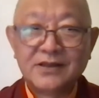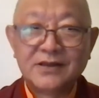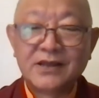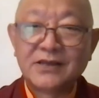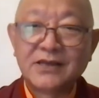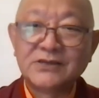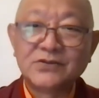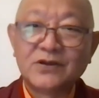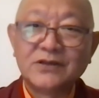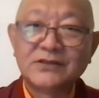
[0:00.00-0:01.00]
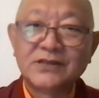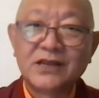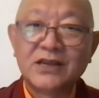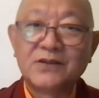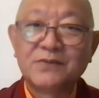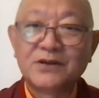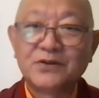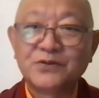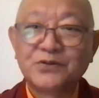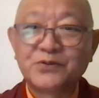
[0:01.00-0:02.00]
Like His Holiness Dalai Lama
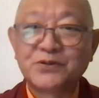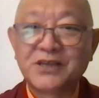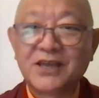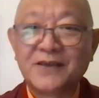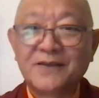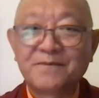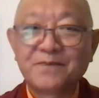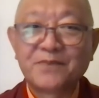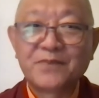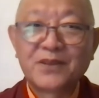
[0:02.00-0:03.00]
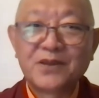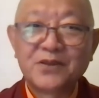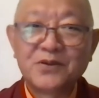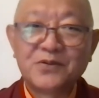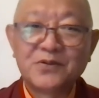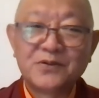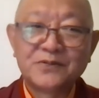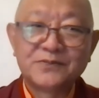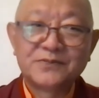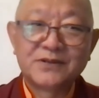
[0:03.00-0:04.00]
used to say, there
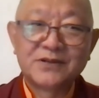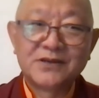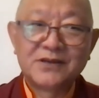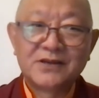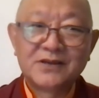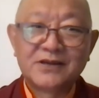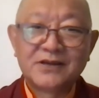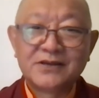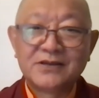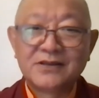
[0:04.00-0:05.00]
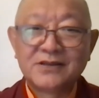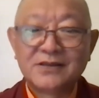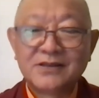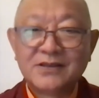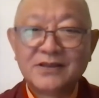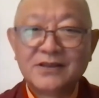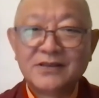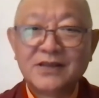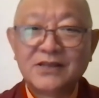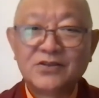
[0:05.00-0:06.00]
are
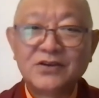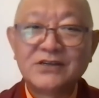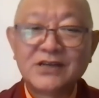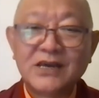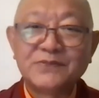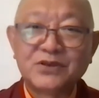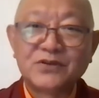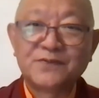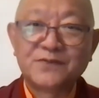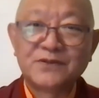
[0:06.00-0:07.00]
three types of,